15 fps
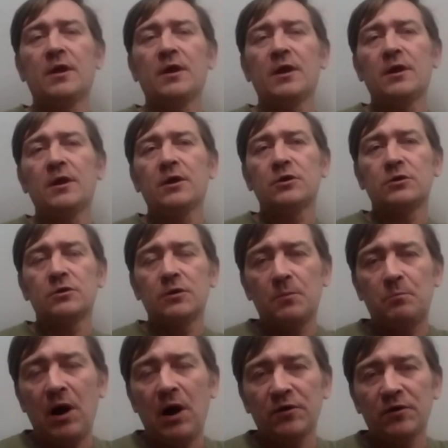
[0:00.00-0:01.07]
part of the
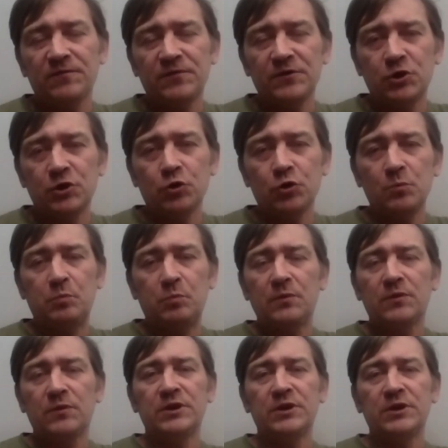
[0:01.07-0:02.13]
group that need
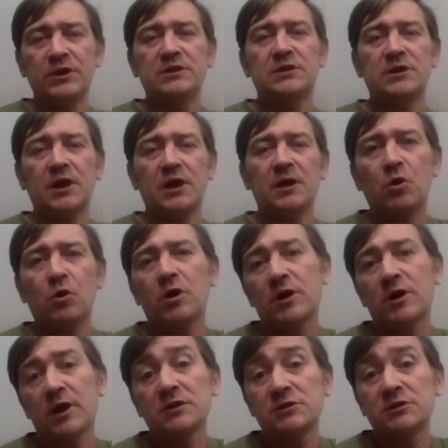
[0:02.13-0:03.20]
to get put against the
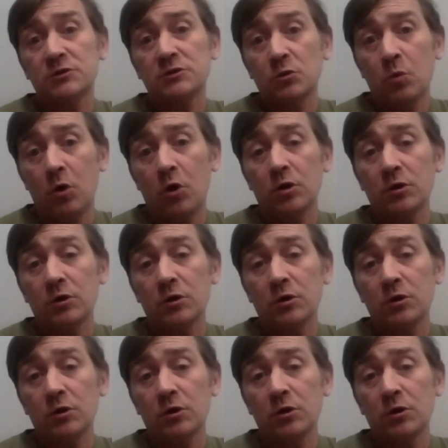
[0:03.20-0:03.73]
wall. Yeah.